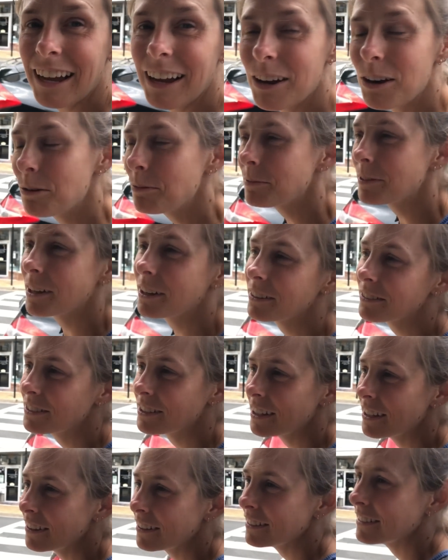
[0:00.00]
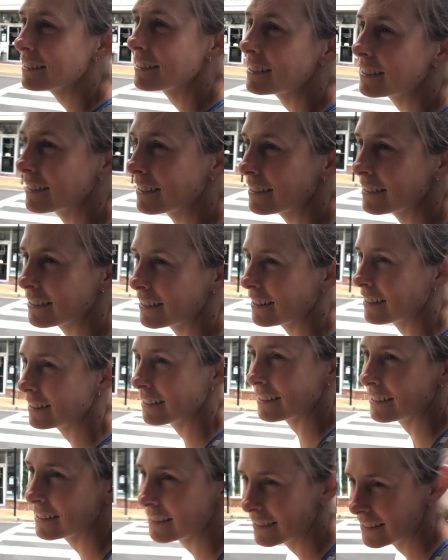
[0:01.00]
I hope the hotel isn't
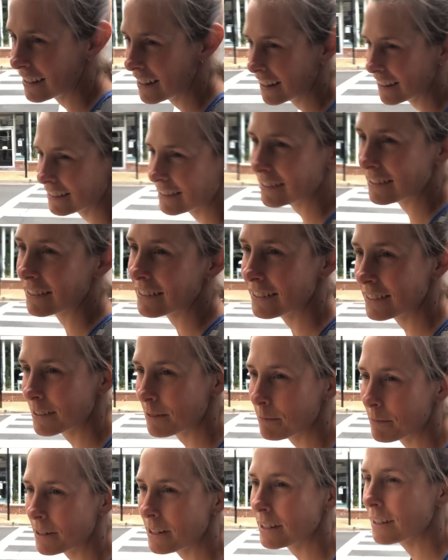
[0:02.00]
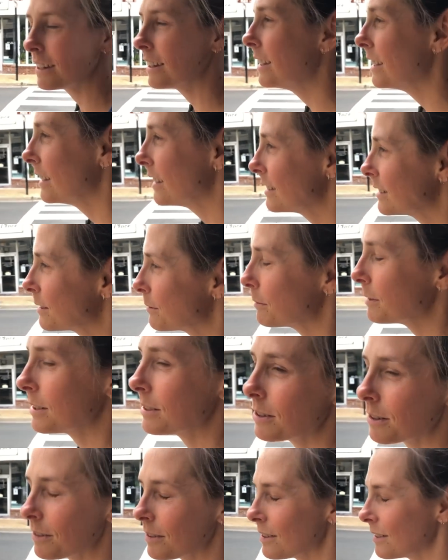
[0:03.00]
disaster. Somebody Trash.
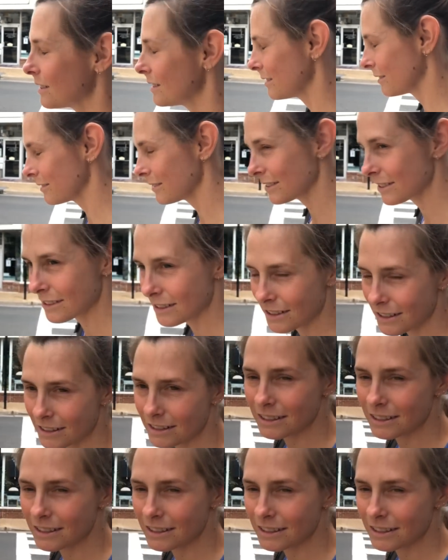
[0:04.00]
Somebody told us it was